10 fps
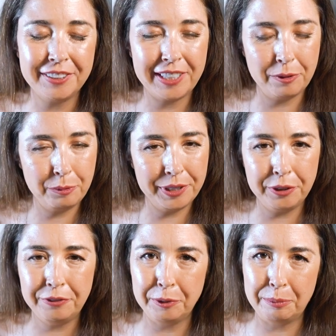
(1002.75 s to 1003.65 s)
Yeah,
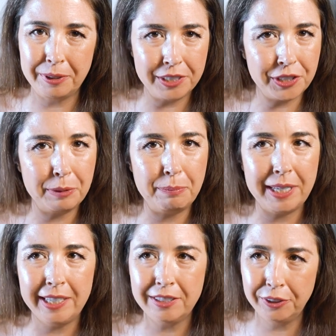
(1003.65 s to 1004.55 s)
wonderful
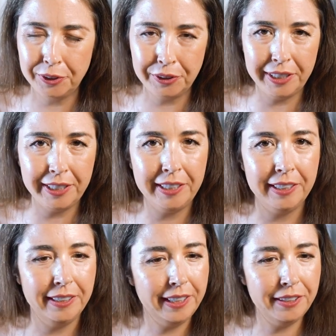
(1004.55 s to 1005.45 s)
project-based learning
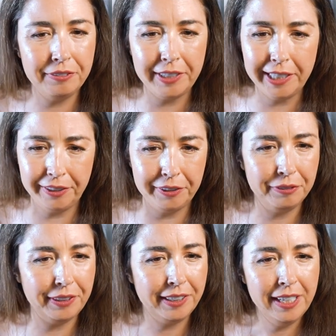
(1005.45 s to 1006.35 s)
and
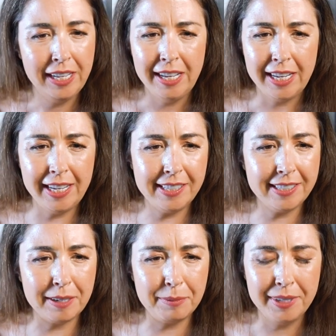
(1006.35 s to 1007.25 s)
innovative. It's
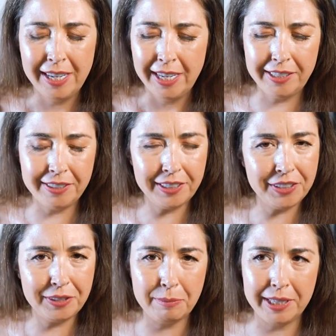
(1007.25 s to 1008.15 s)
such
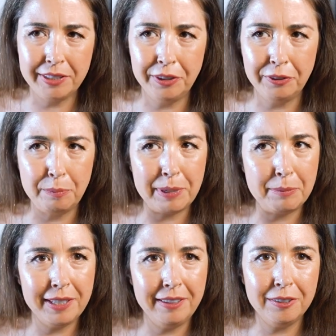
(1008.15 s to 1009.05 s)
an amazing group. I
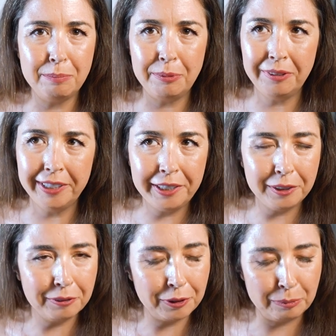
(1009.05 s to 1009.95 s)
mean, there are plenty
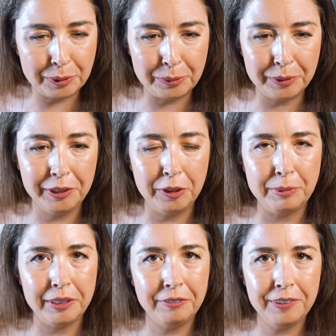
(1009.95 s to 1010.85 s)
of homeschooling
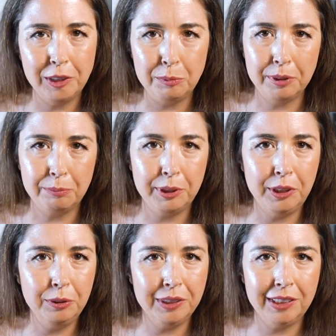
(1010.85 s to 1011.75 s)
groups on Facebook, but
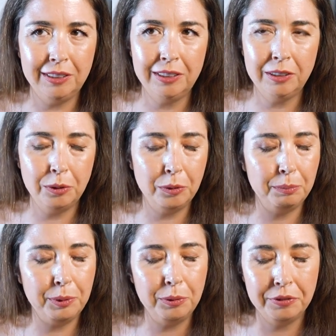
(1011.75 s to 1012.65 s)
yours is so
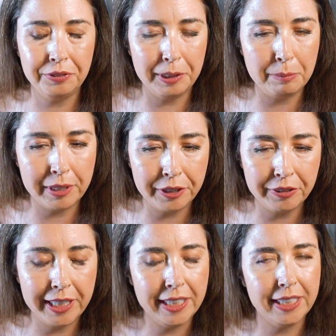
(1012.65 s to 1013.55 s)
beautifully
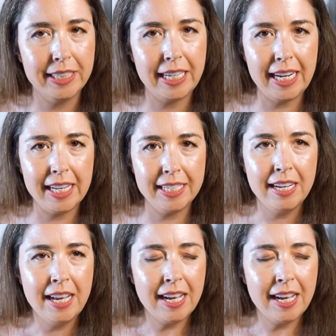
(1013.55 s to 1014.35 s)
moderated. And